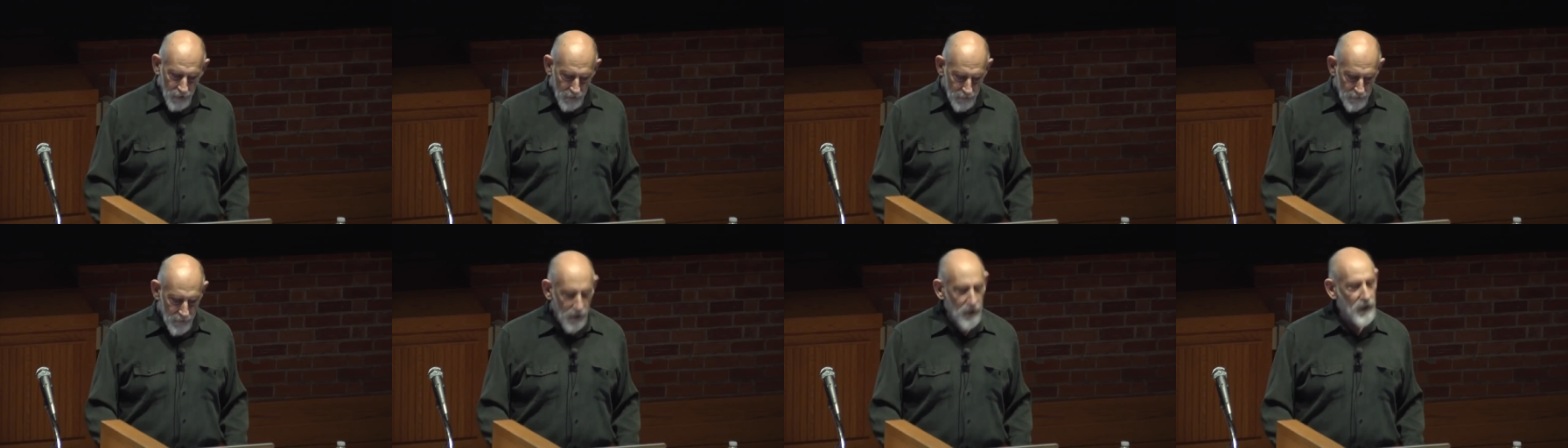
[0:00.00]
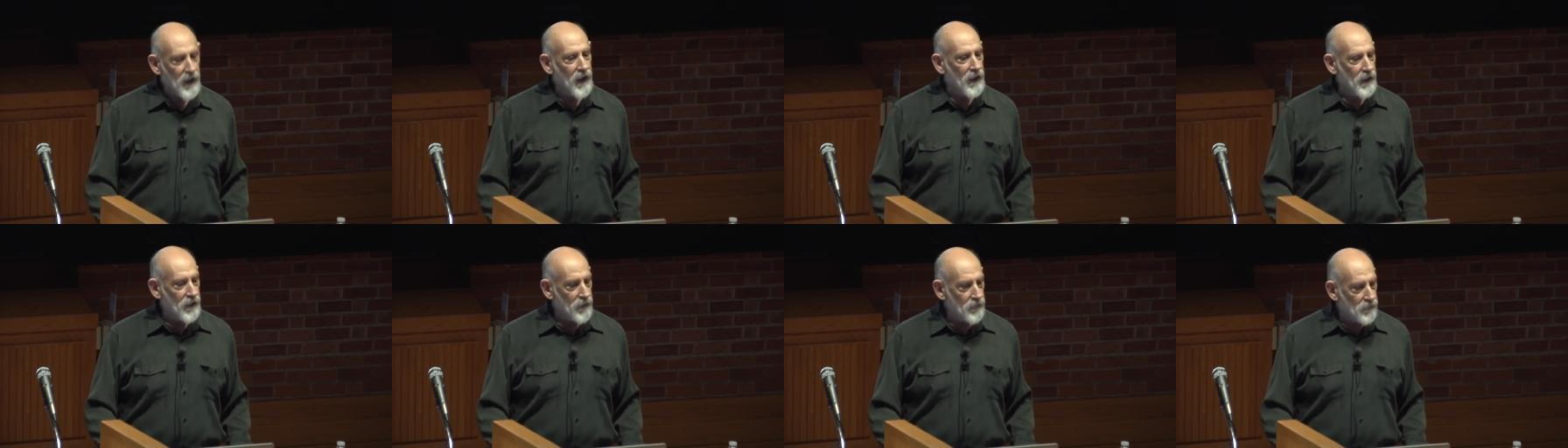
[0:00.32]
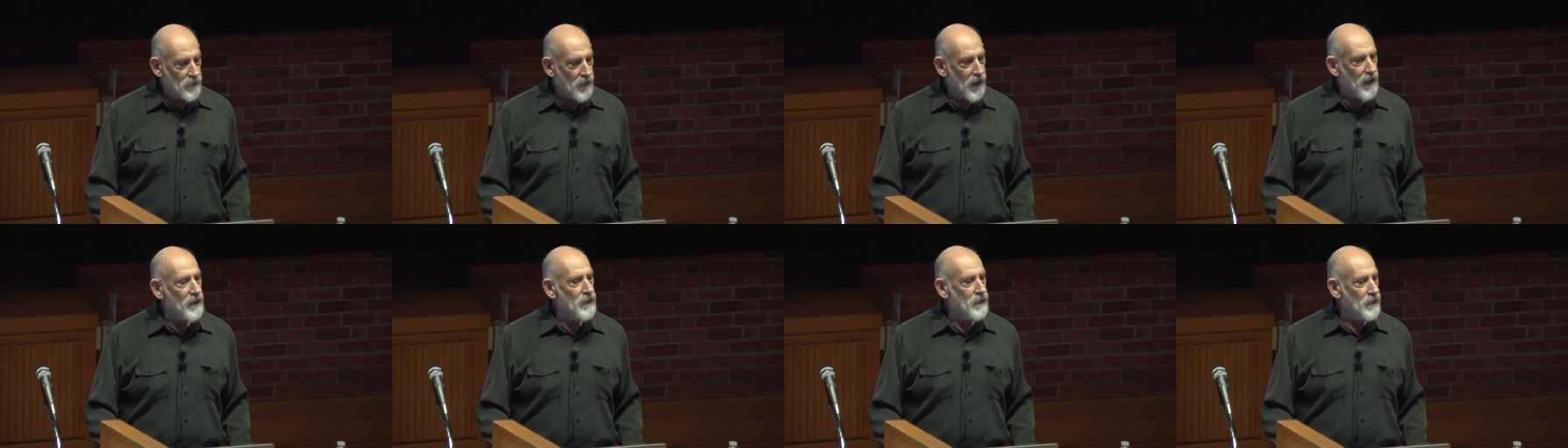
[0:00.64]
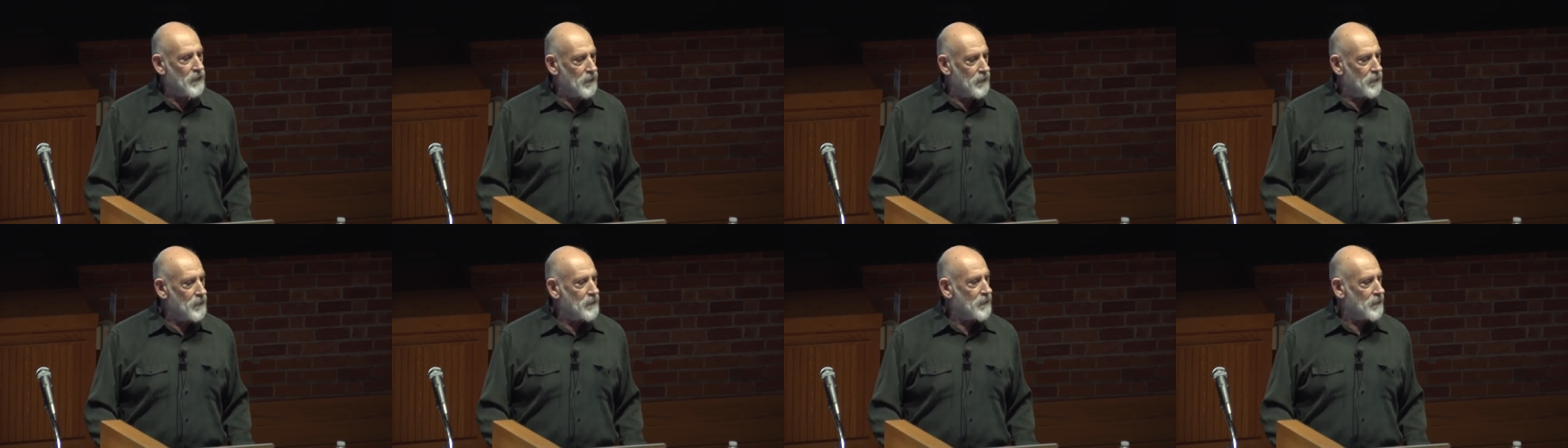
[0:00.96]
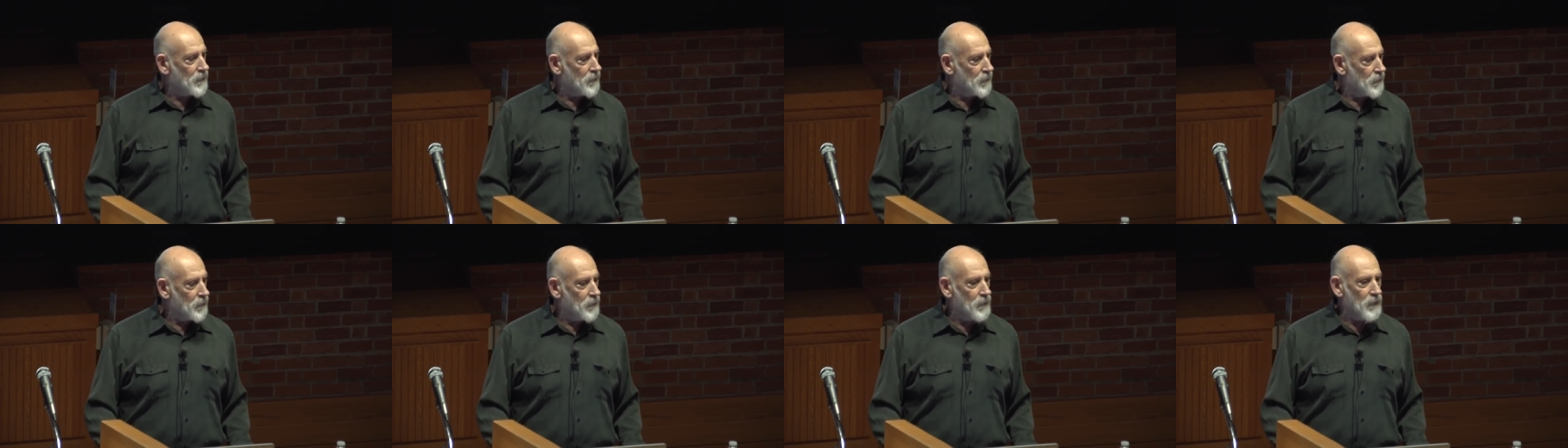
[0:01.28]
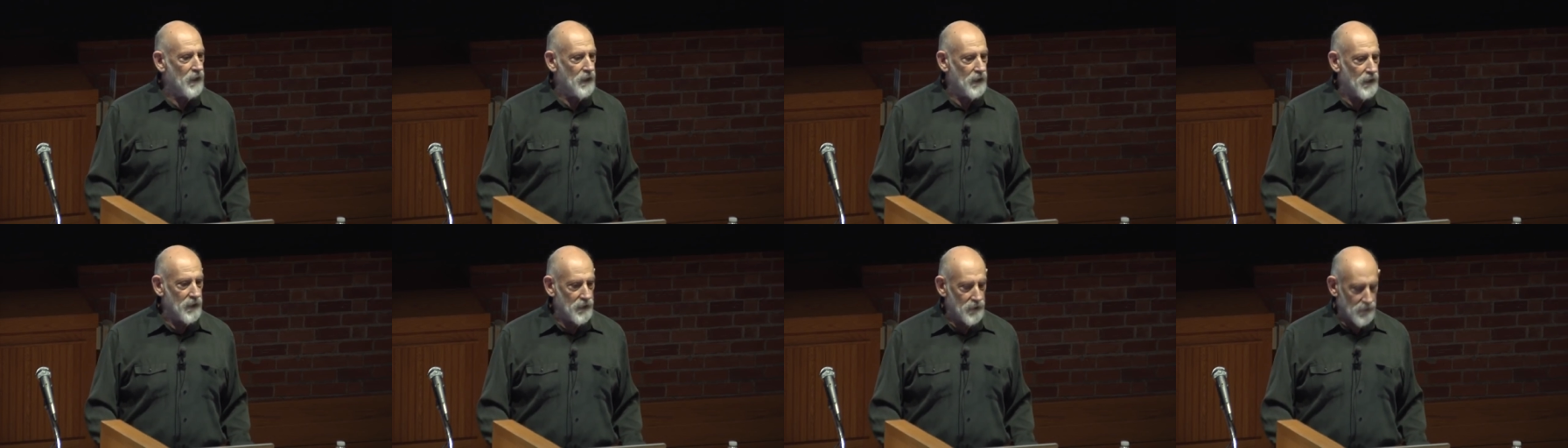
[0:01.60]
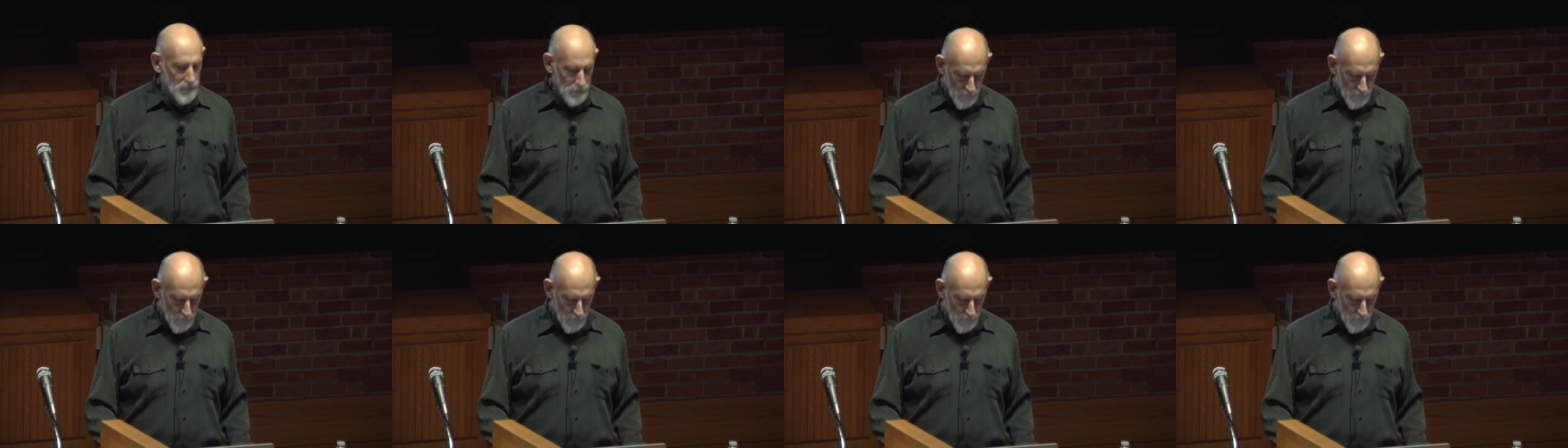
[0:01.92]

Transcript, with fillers: then I invite you to, uh,